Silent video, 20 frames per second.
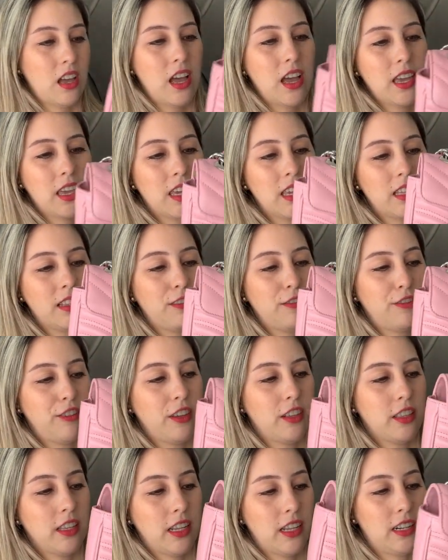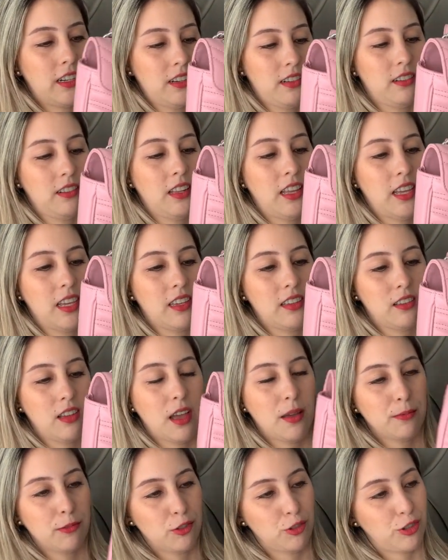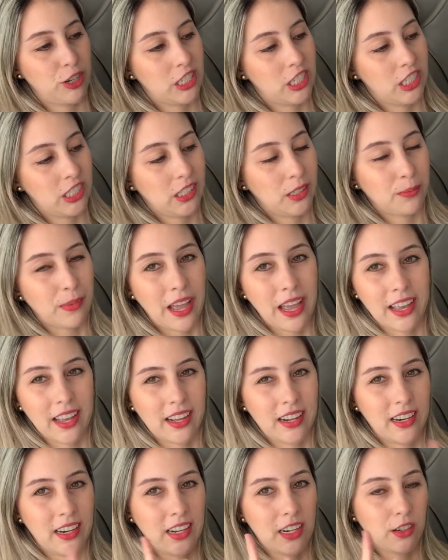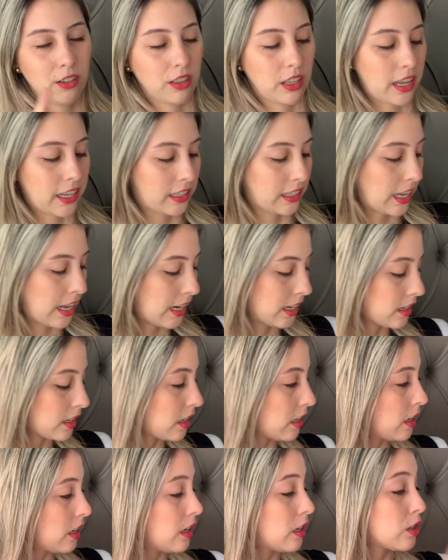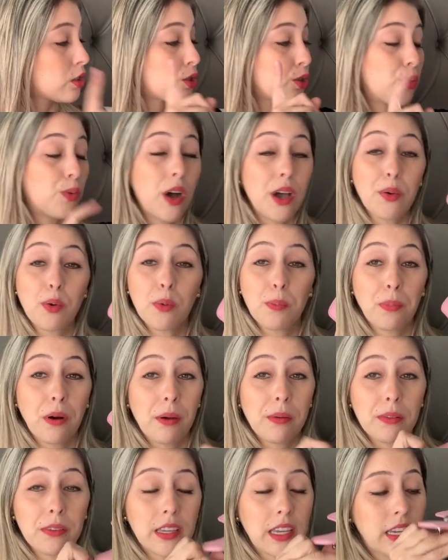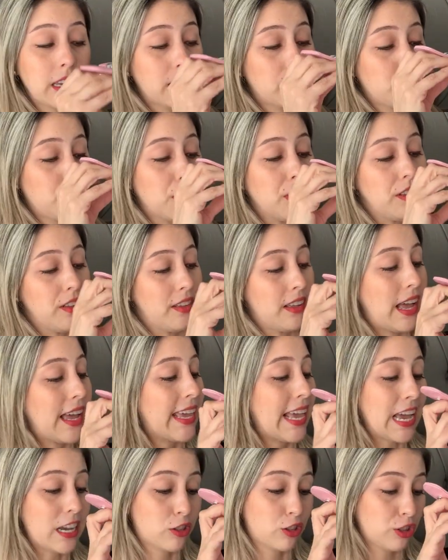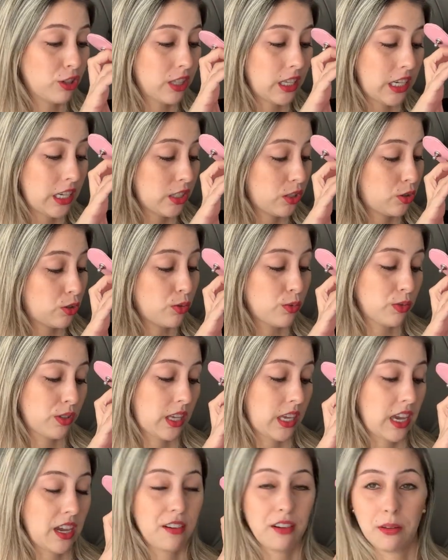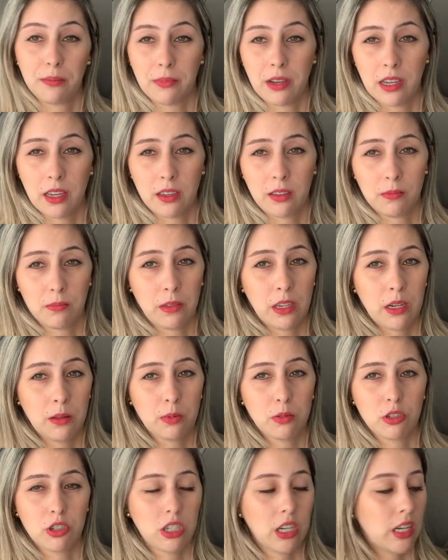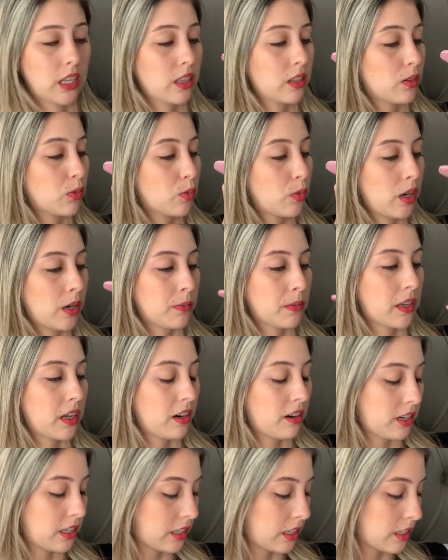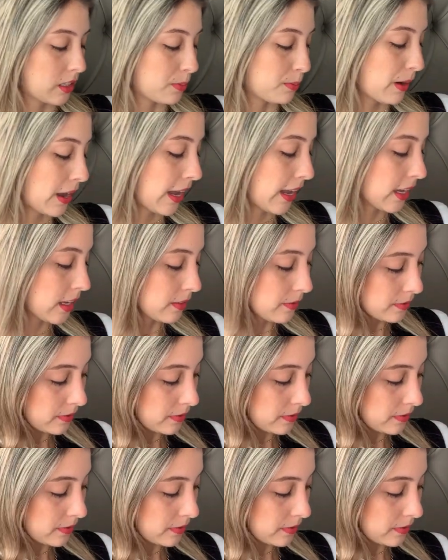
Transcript: I can feel that like I'm stretching the bag and I don't like that. So I will probably, well, I actually don't carry my mini pochette when I'm carrying this bag.